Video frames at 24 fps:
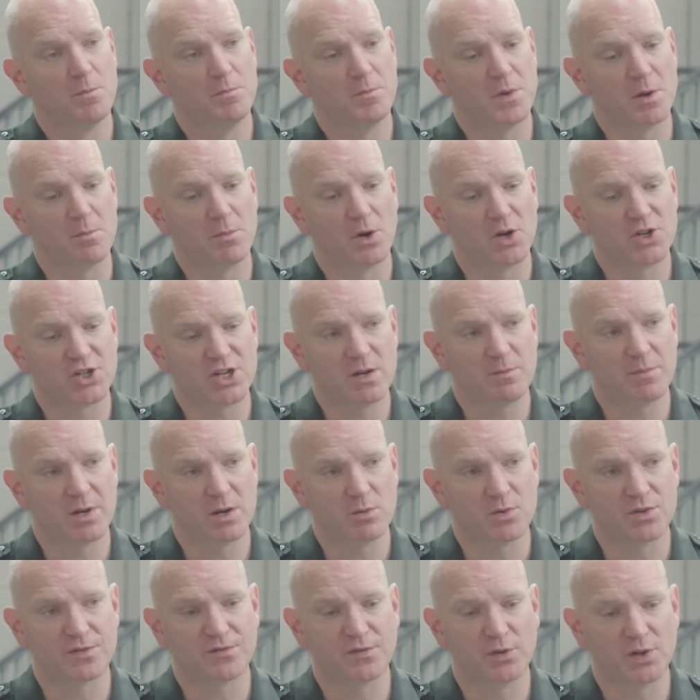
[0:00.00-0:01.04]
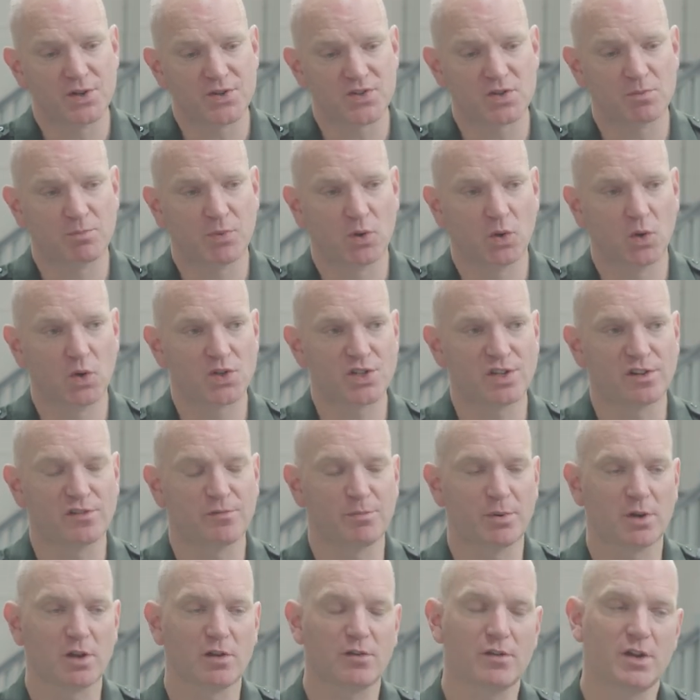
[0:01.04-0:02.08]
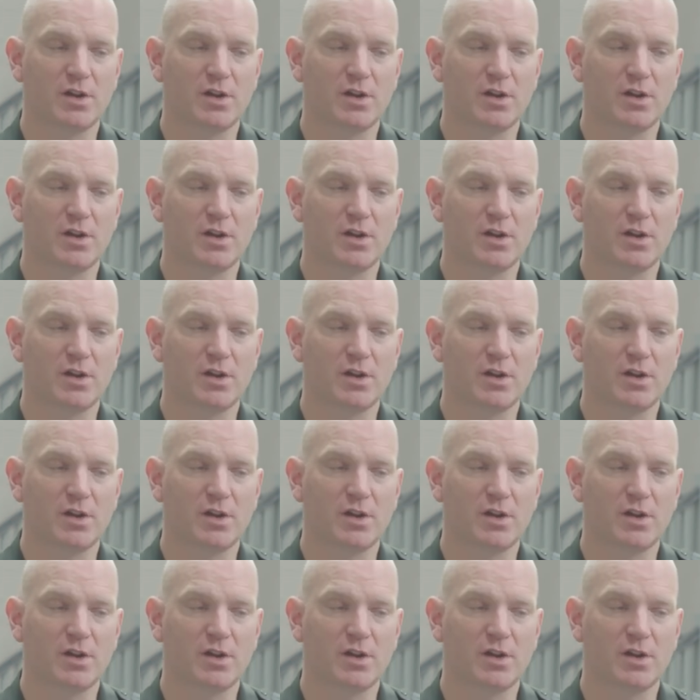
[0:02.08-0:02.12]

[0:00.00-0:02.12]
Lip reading: But my GP was fully supportive. But